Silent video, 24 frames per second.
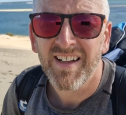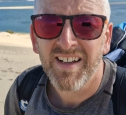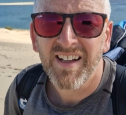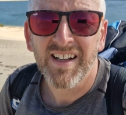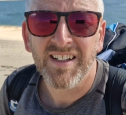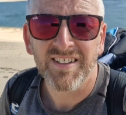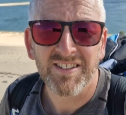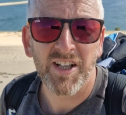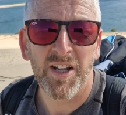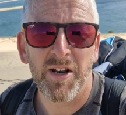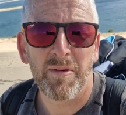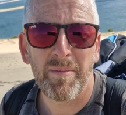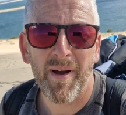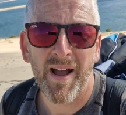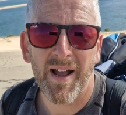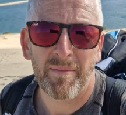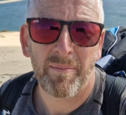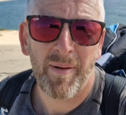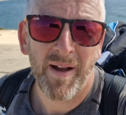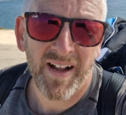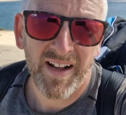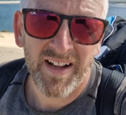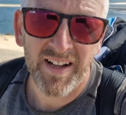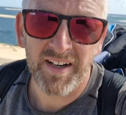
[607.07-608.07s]
So the
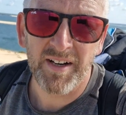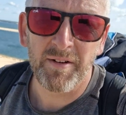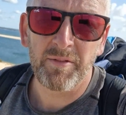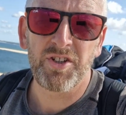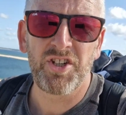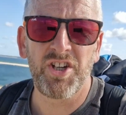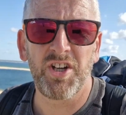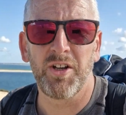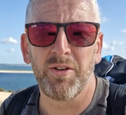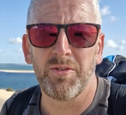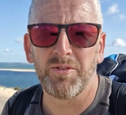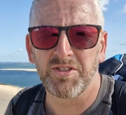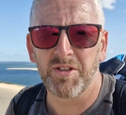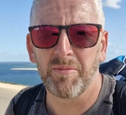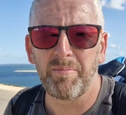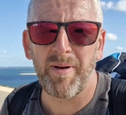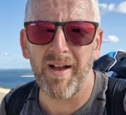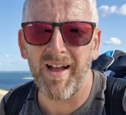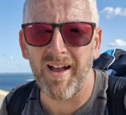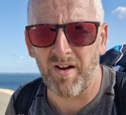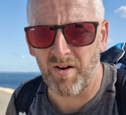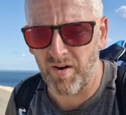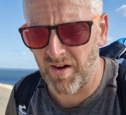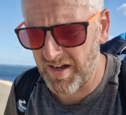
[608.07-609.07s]
backpack and the chute's
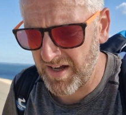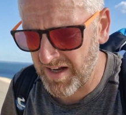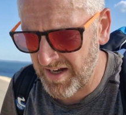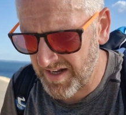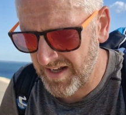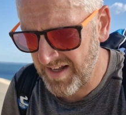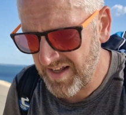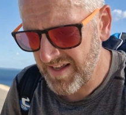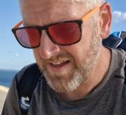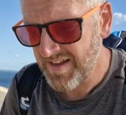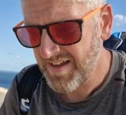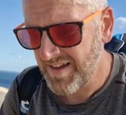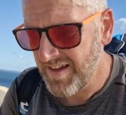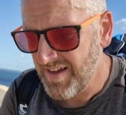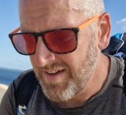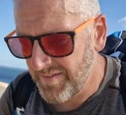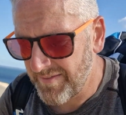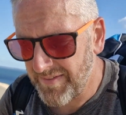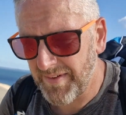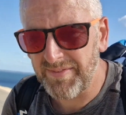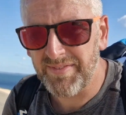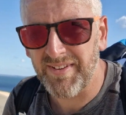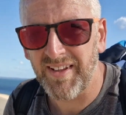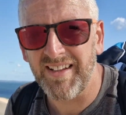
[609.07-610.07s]
about
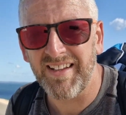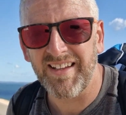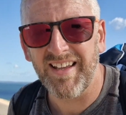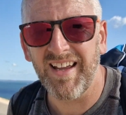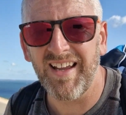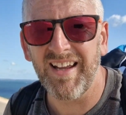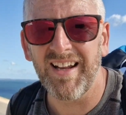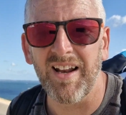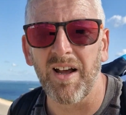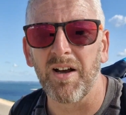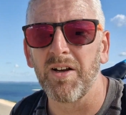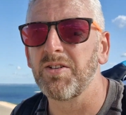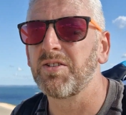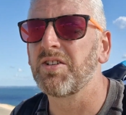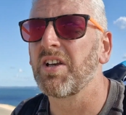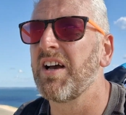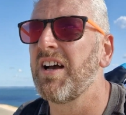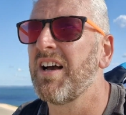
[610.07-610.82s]
15 kilos,